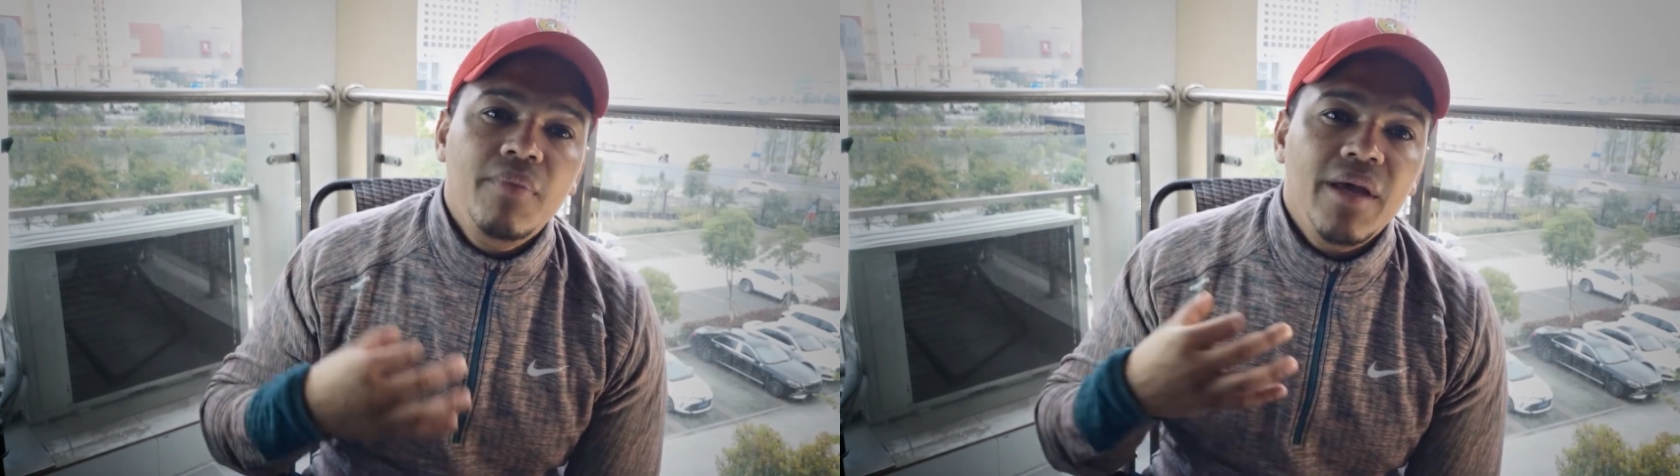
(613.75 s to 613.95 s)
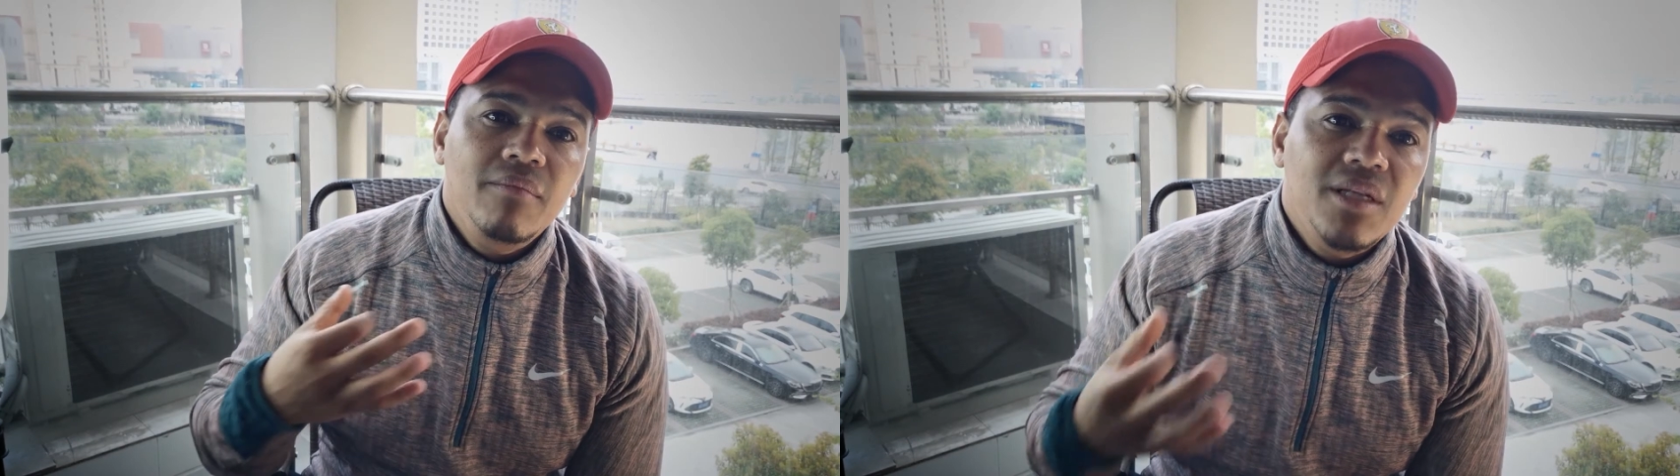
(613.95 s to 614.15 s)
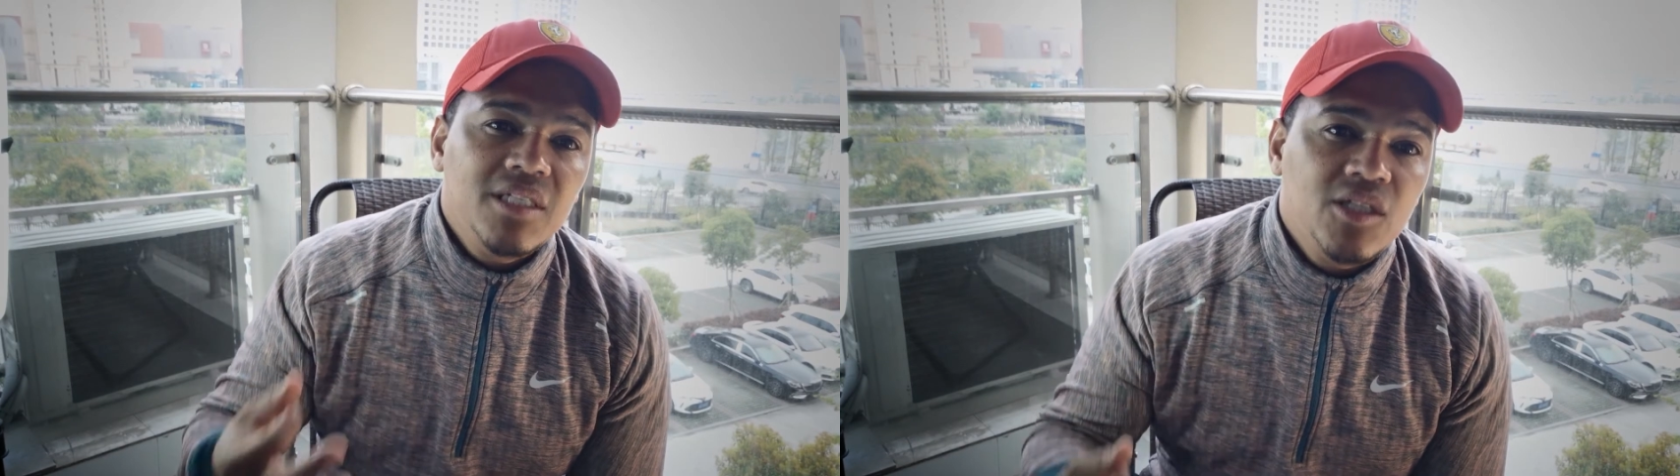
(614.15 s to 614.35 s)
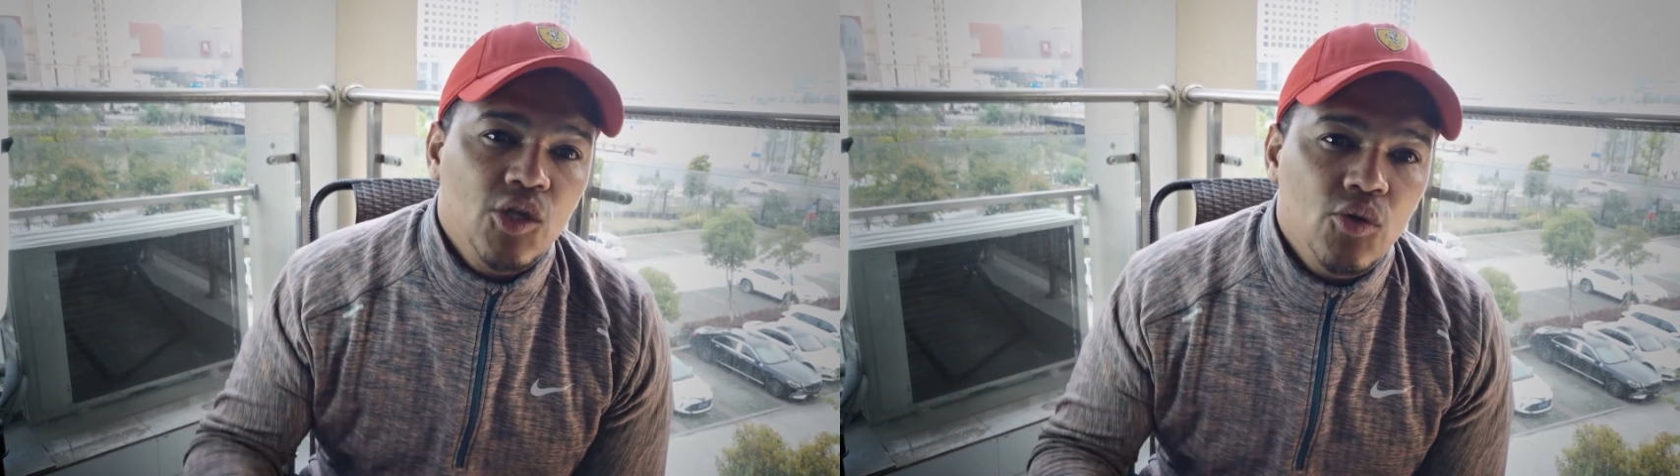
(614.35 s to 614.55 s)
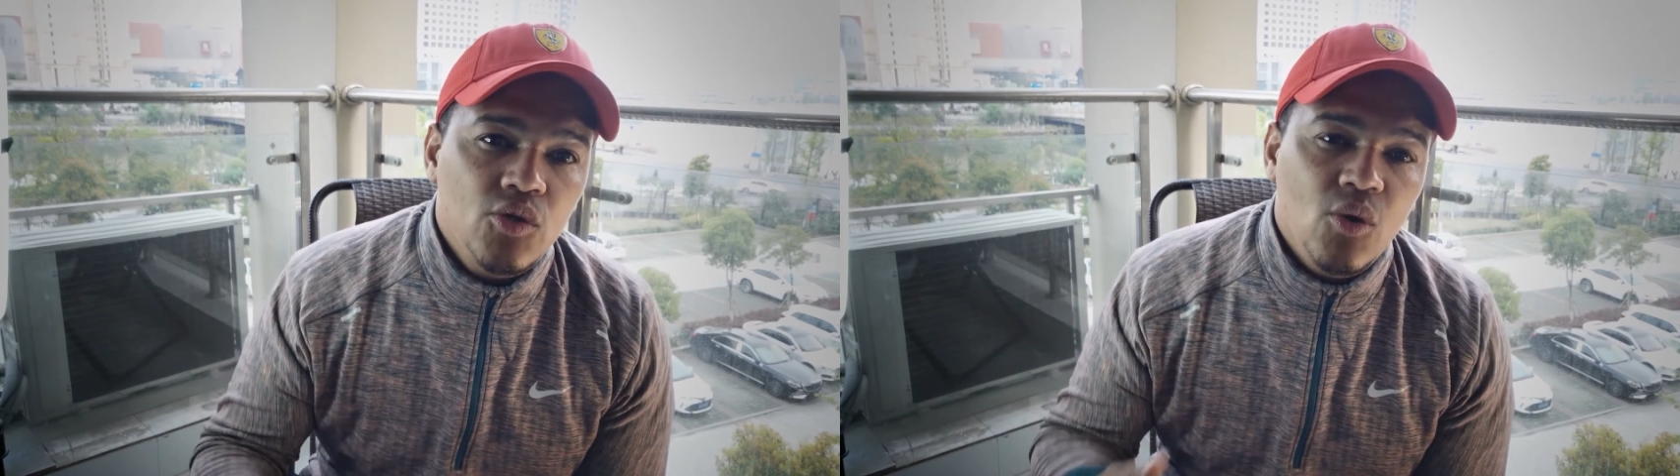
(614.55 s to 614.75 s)
payments
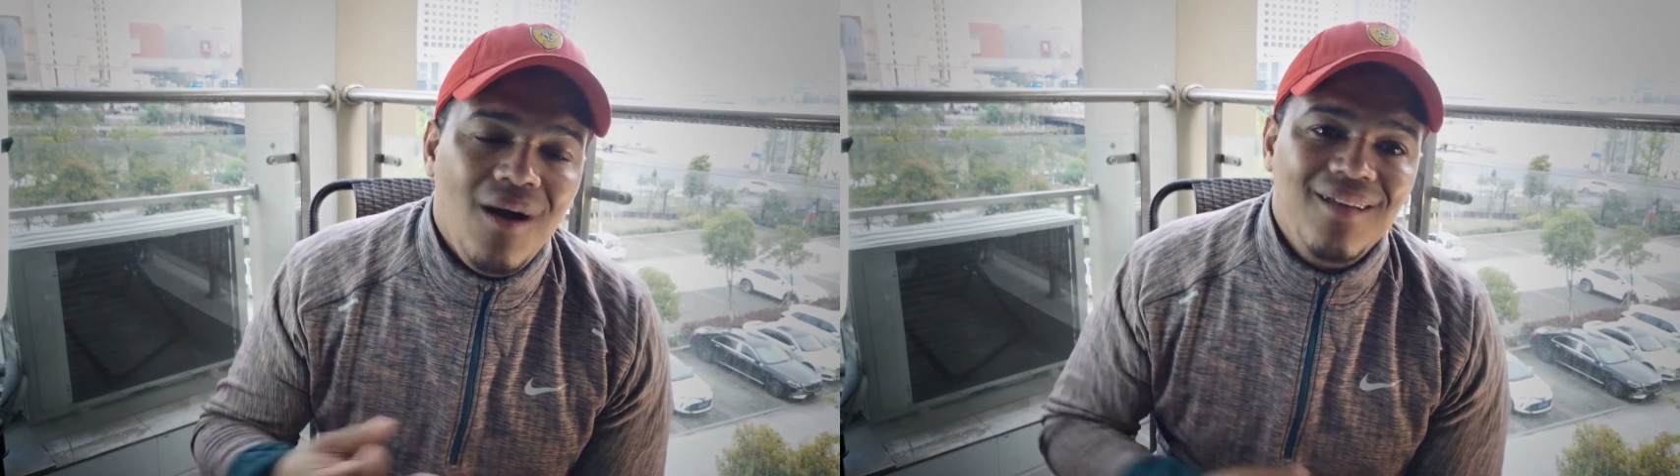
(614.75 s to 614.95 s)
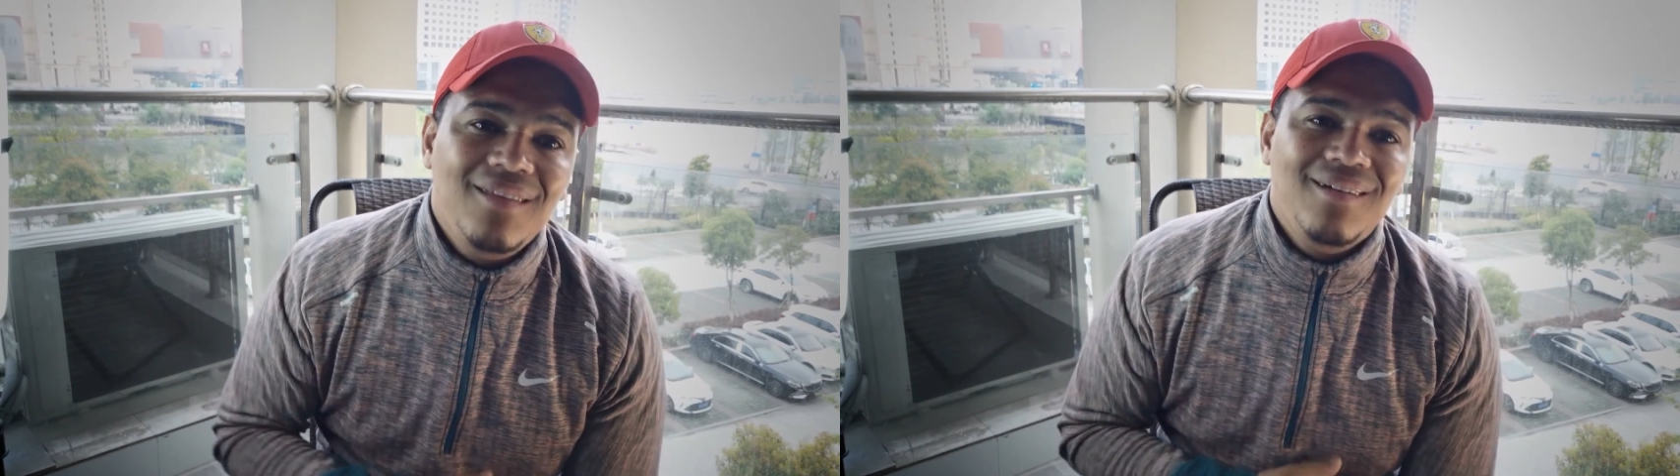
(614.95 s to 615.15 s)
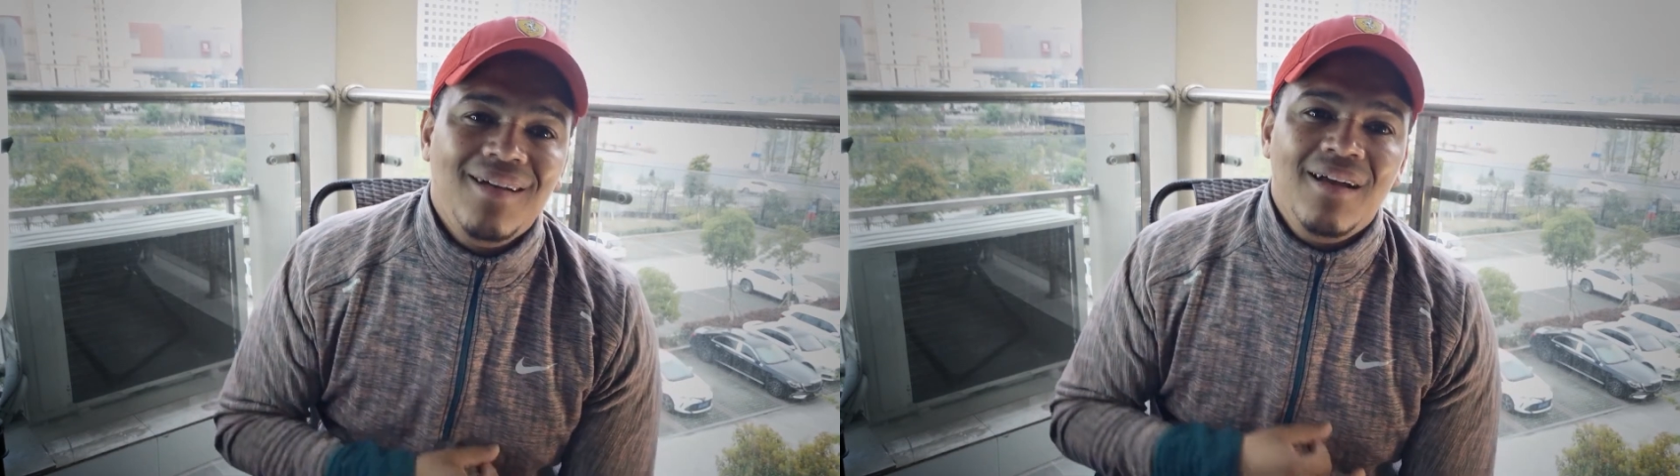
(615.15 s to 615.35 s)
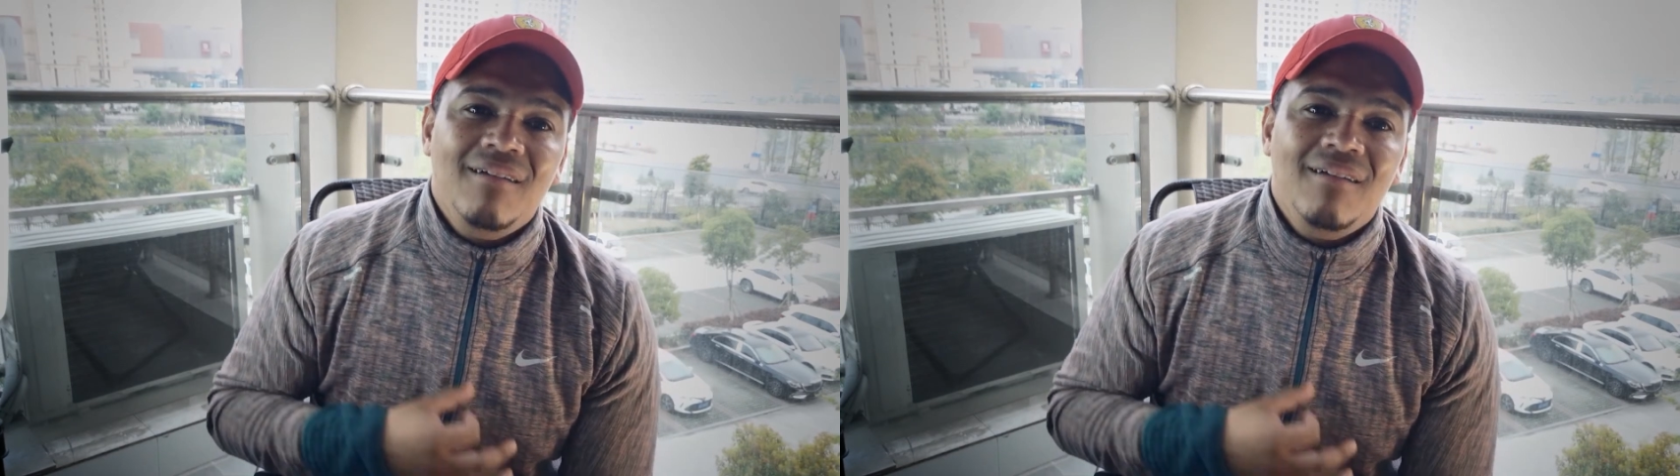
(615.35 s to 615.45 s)
due to other